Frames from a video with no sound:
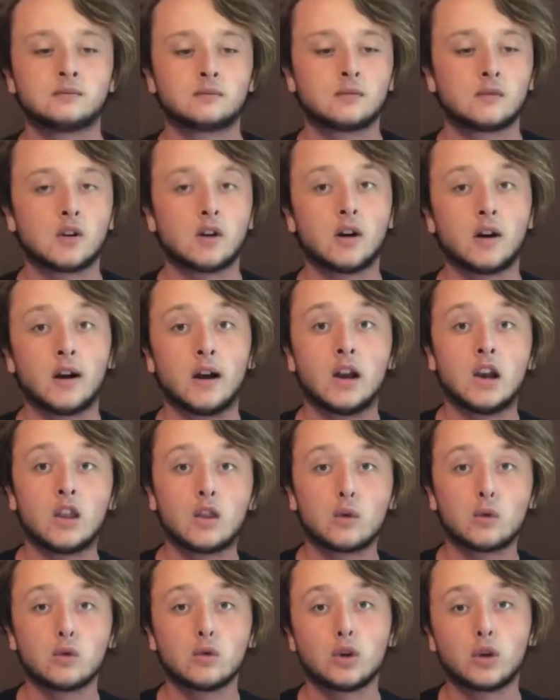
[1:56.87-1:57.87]
Alright, another
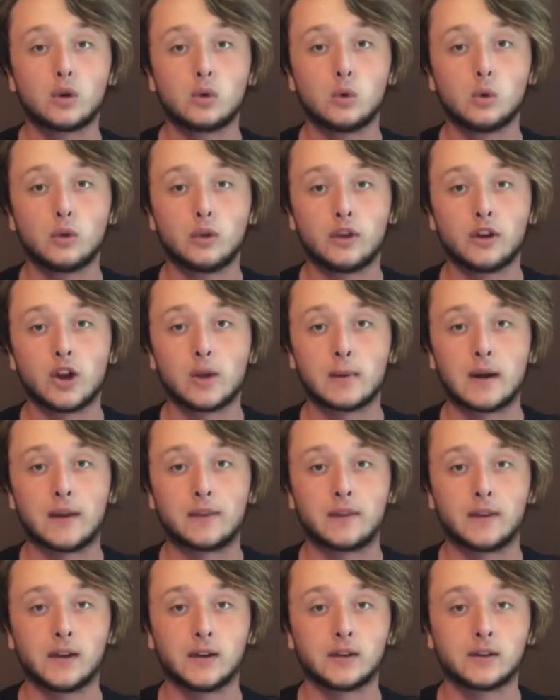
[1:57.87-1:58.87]
really cool thing about
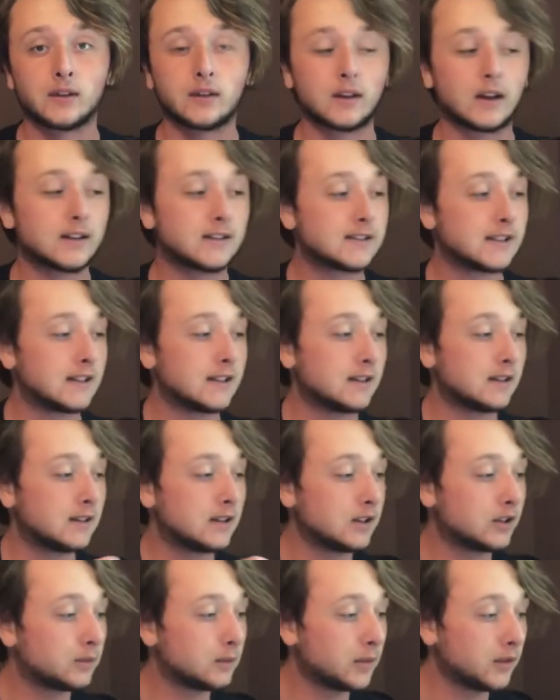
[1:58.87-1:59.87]
this is I said that
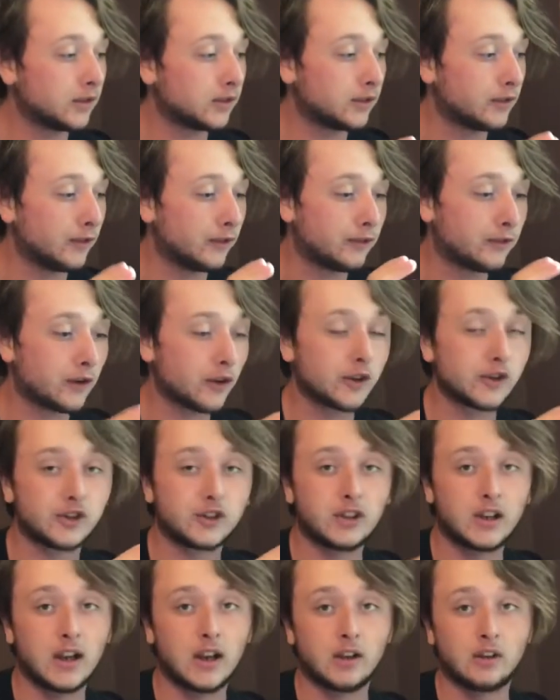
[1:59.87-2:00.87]
this was the first
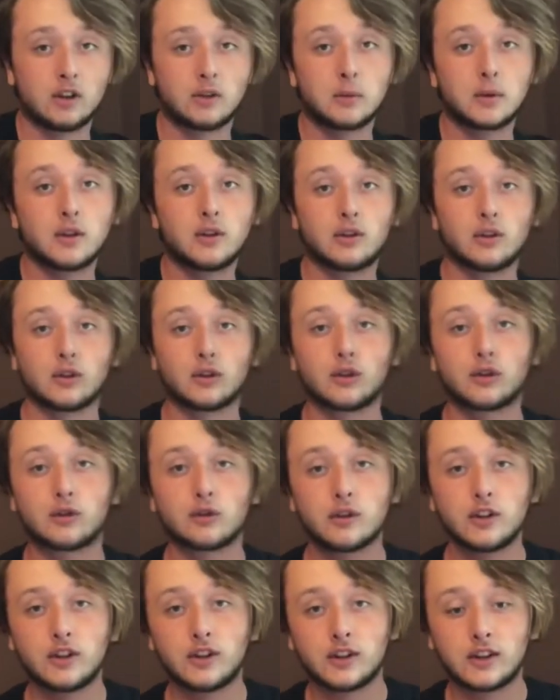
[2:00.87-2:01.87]
stage, just because there's
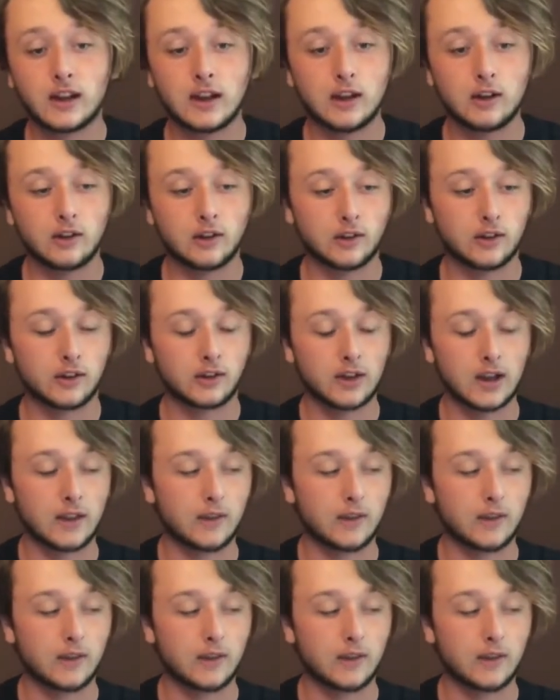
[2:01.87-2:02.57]
3 stages inside of